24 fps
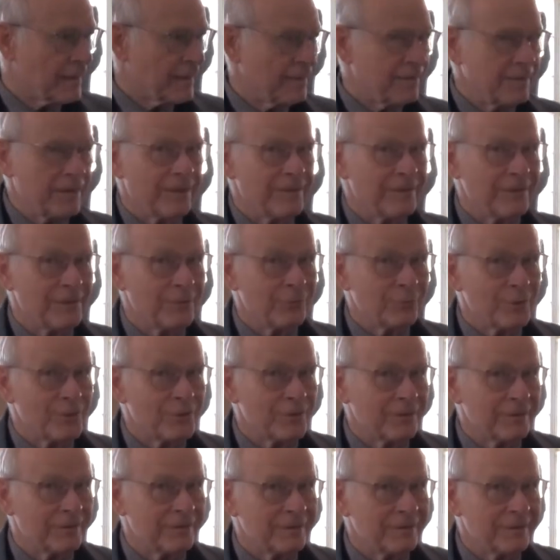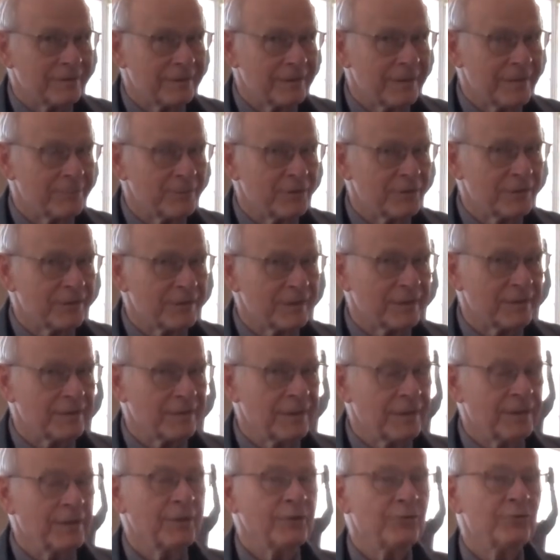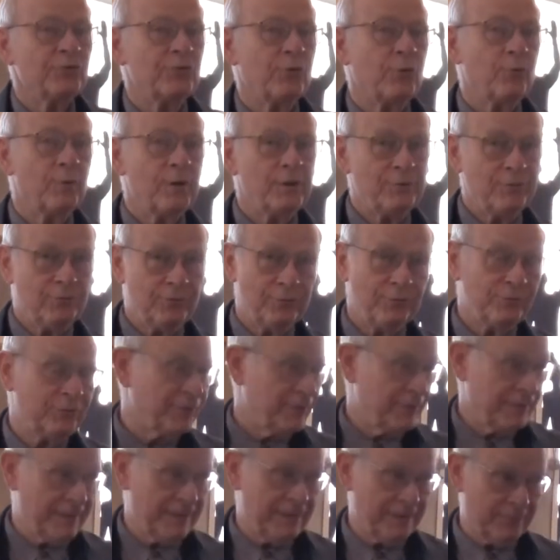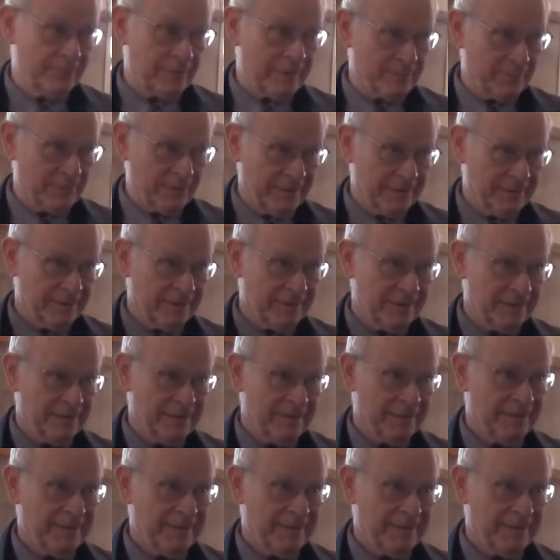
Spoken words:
than the original Amistad. So when you do see the replica,